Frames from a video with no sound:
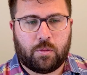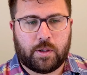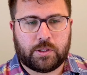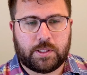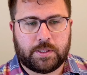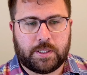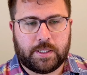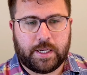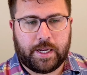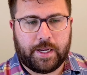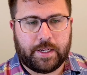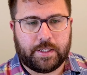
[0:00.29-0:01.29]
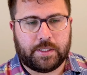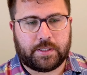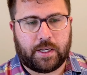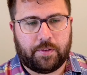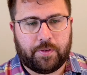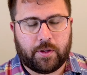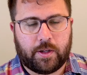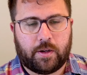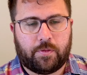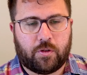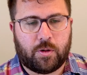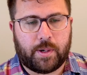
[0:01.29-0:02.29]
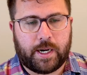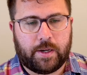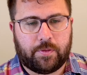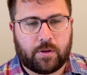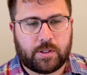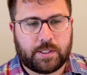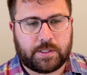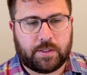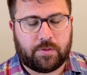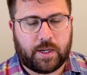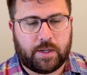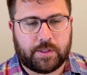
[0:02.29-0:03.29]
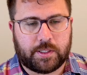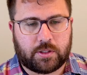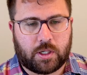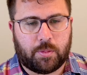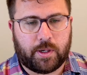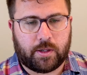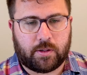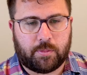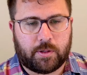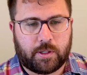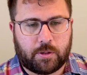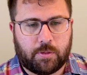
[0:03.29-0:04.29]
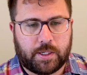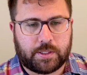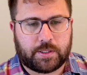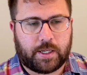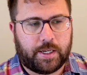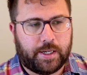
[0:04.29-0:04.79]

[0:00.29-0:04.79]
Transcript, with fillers: Question today is I filled out Form 9465 installment agreement request.